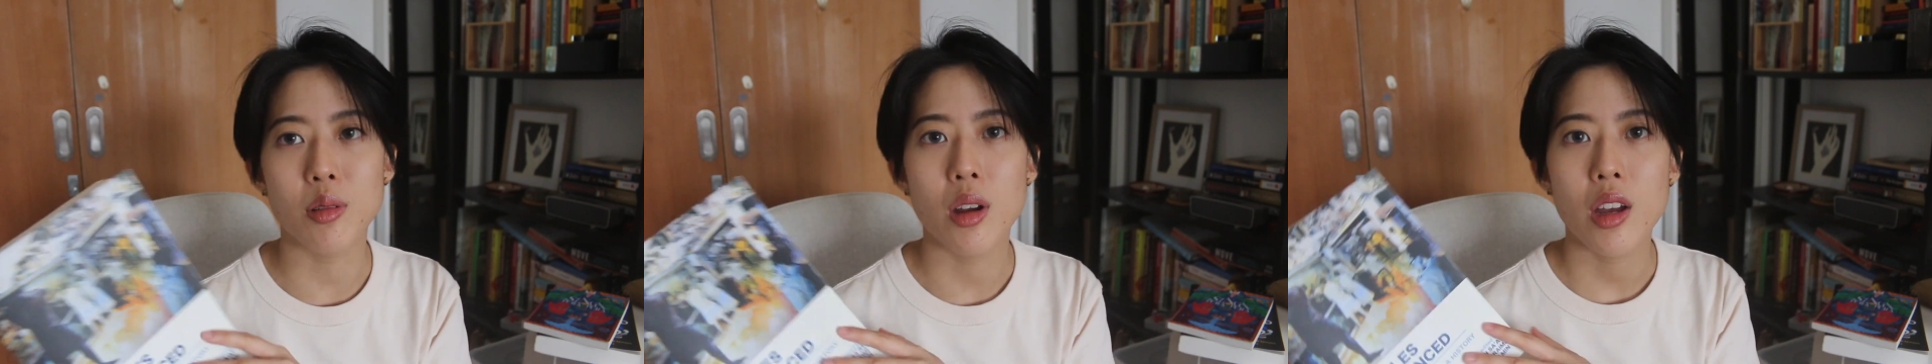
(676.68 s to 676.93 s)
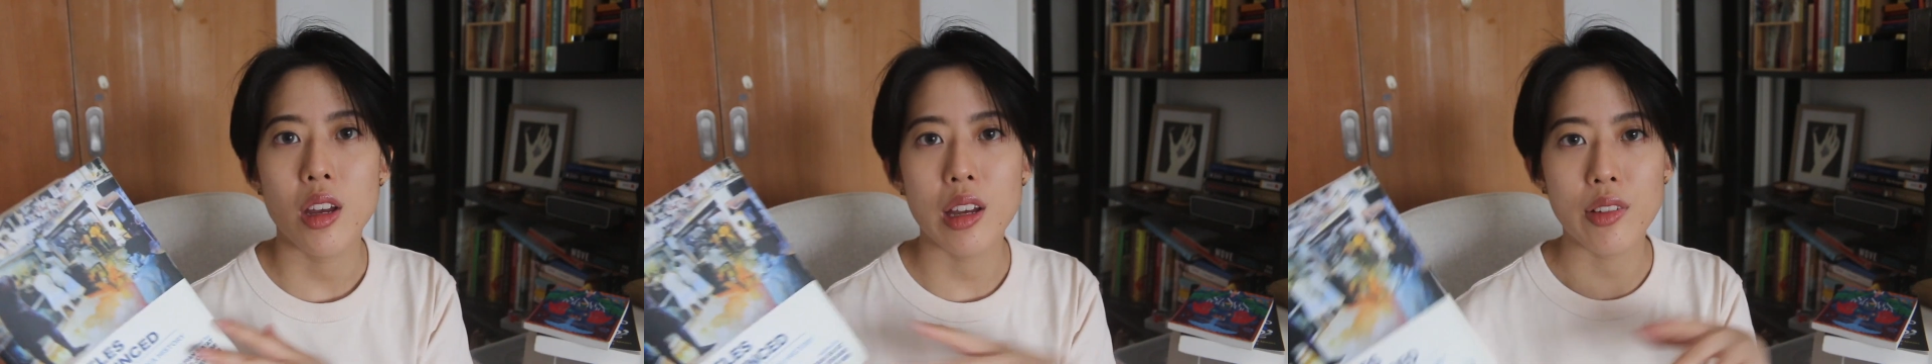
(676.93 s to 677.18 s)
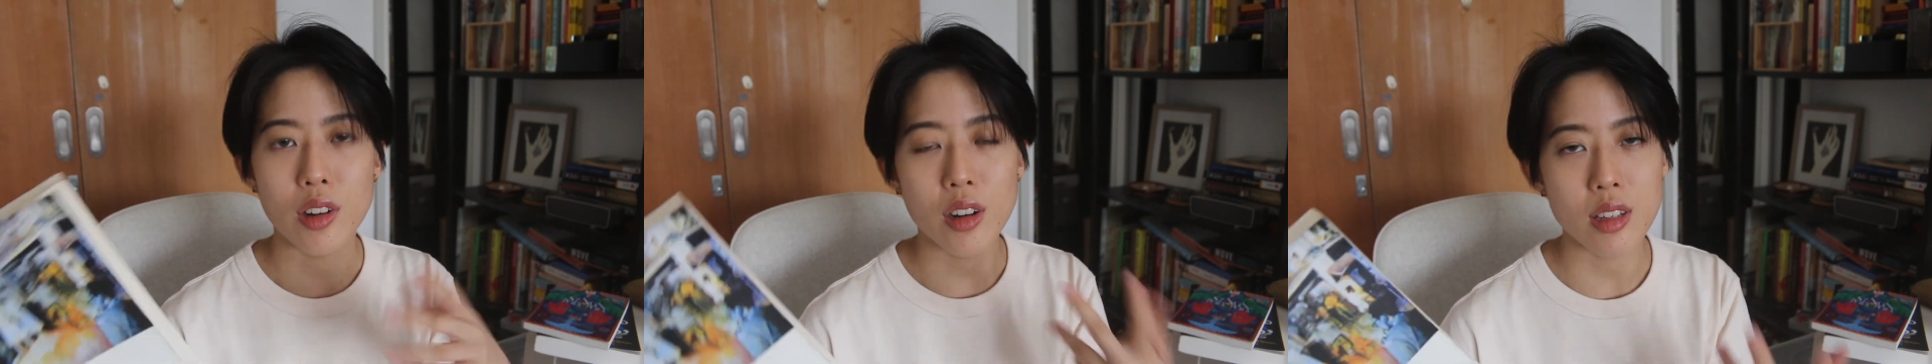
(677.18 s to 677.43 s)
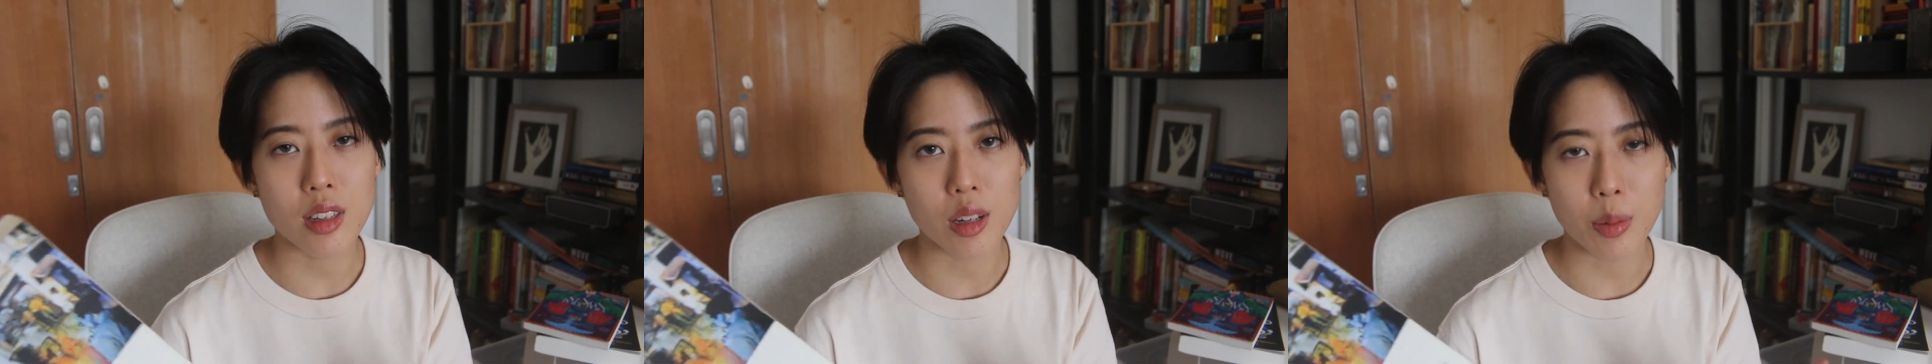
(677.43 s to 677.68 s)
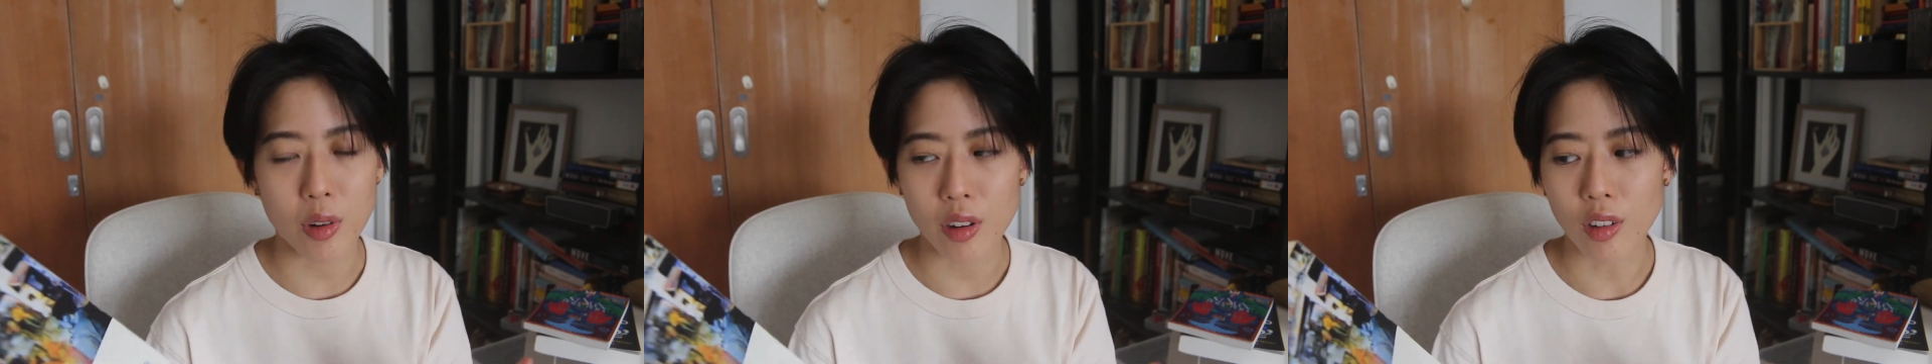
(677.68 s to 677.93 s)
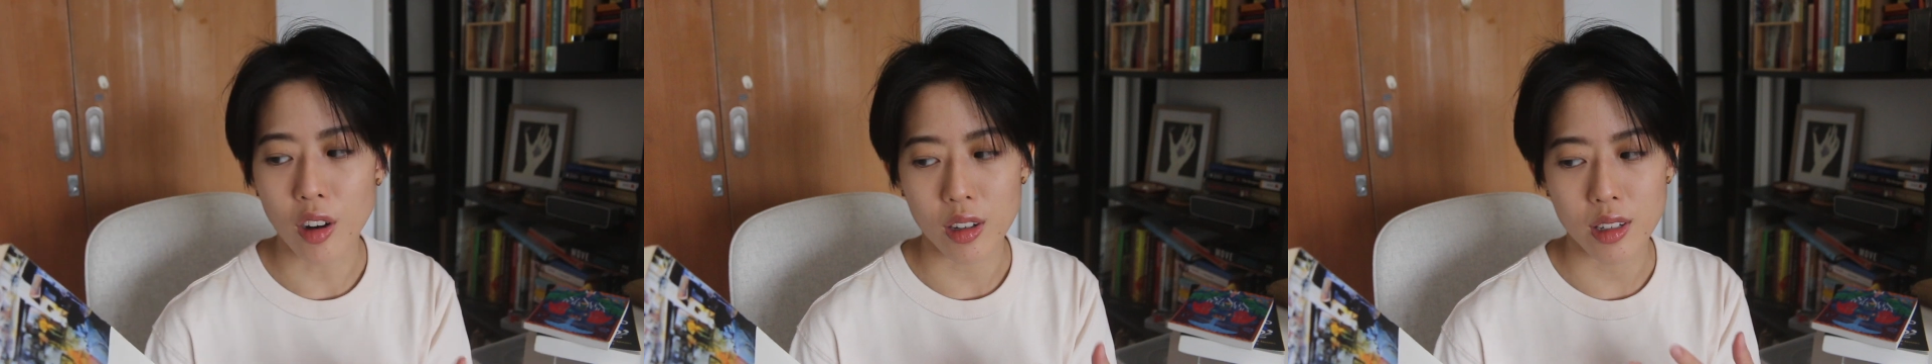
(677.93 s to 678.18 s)
if you're not a Singaporean
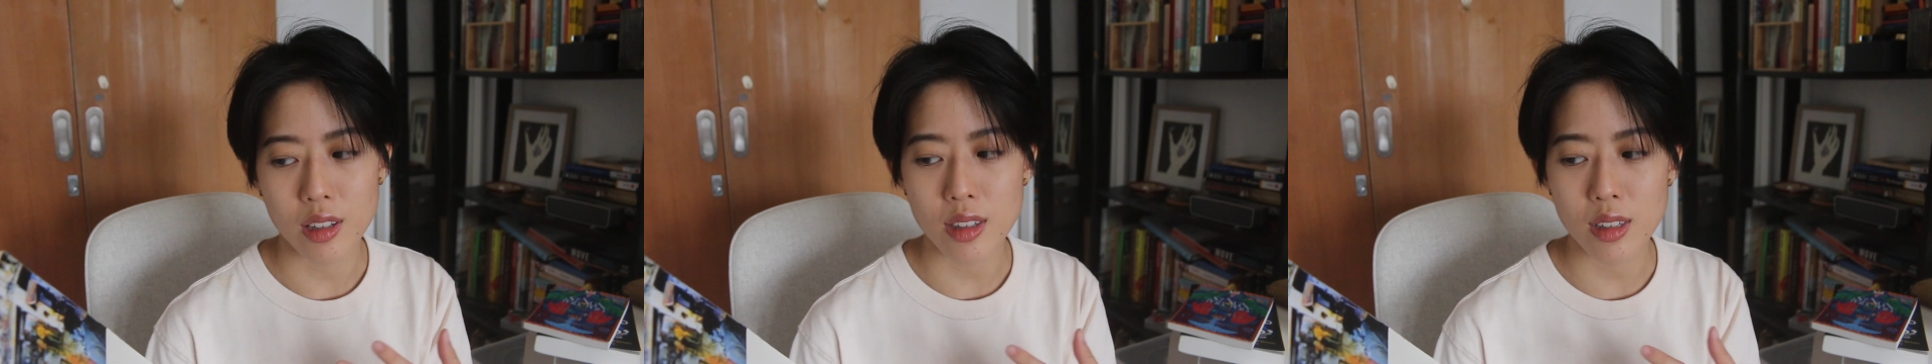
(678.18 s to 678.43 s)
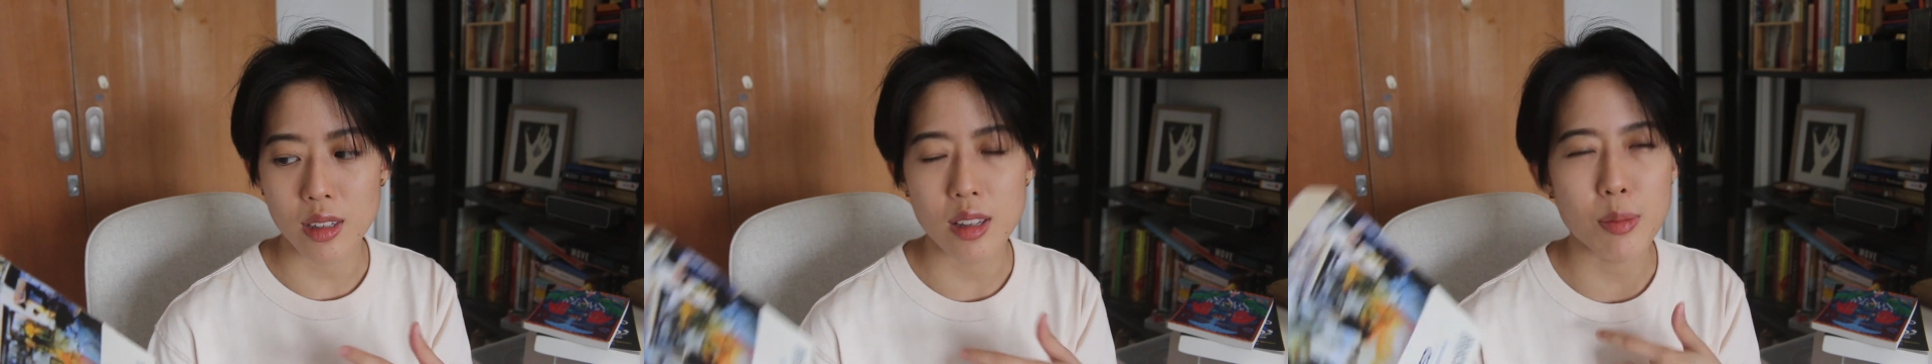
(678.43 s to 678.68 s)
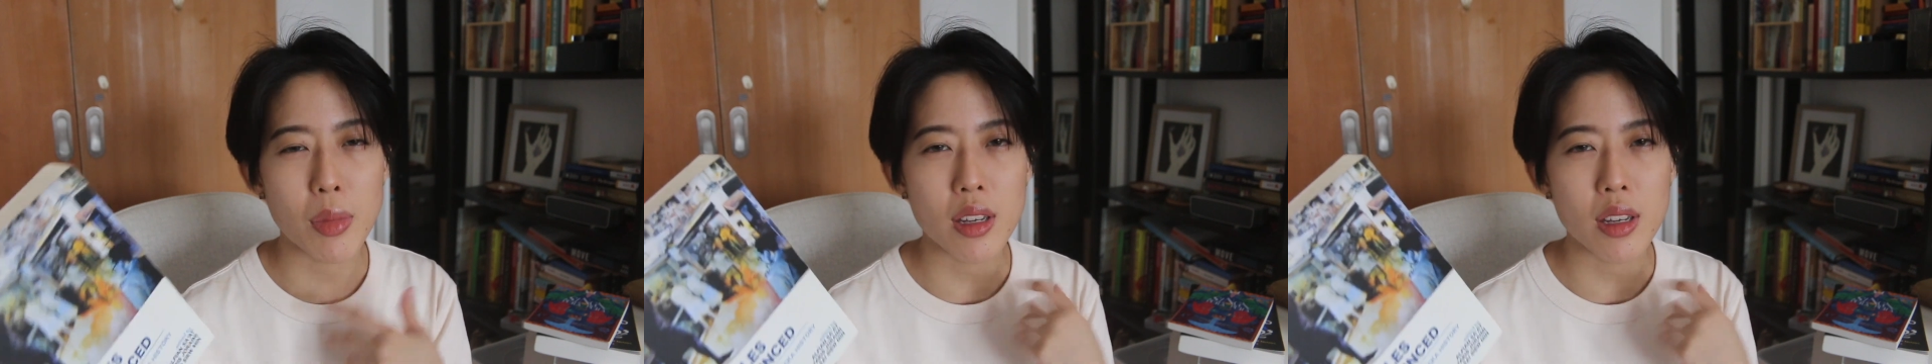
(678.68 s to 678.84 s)
audience, this might